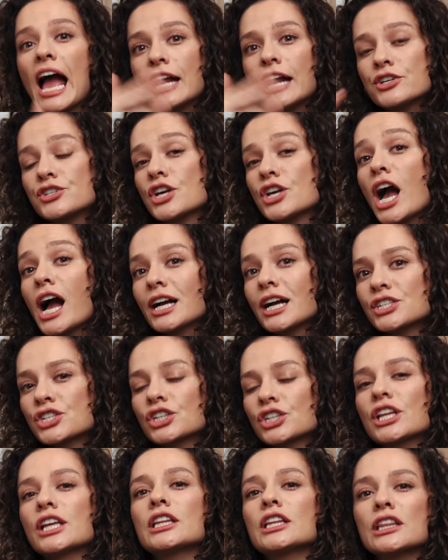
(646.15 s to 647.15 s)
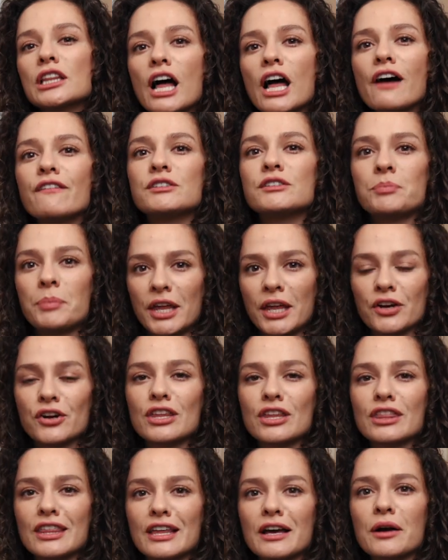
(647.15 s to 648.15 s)
and she actually loved
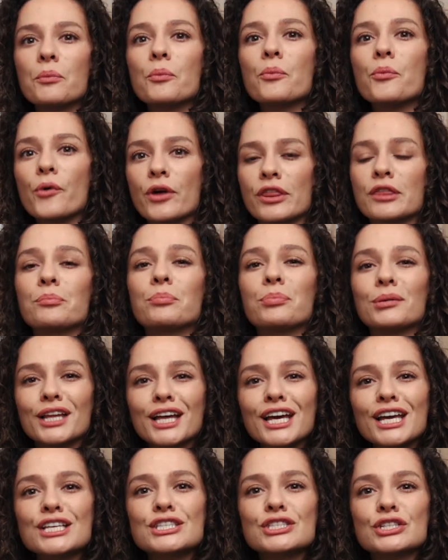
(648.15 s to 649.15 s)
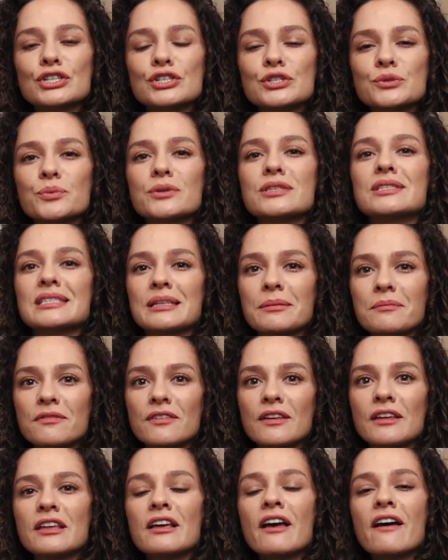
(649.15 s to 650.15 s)
pairing them with blazers, with
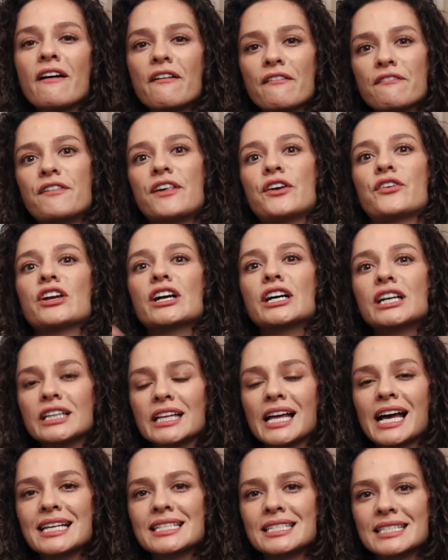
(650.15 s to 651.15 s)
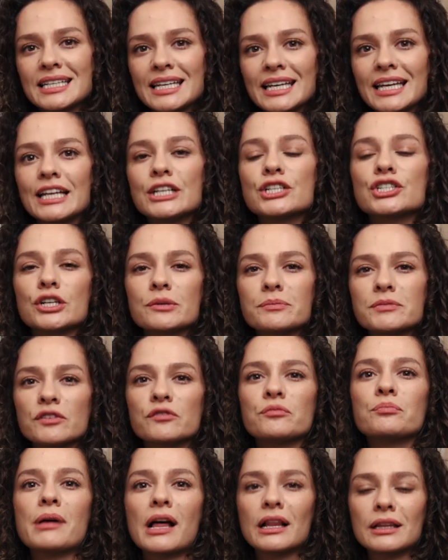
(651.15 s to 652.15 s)
something very classy in terms
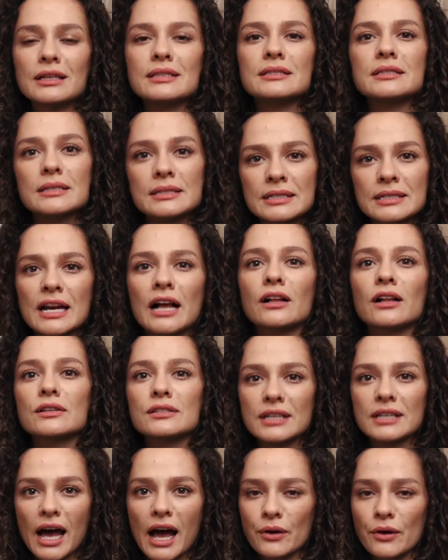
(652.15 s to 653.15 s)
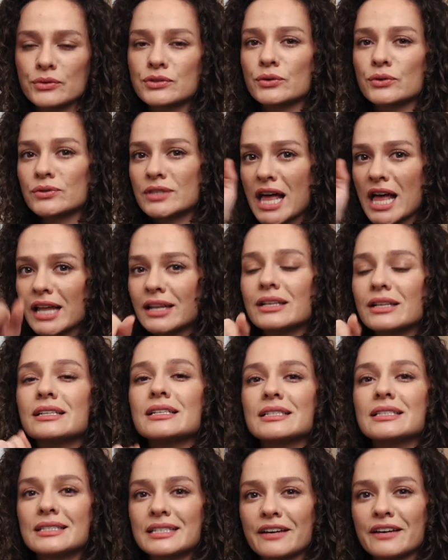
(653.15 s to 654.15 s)
of balancing styles out. So that is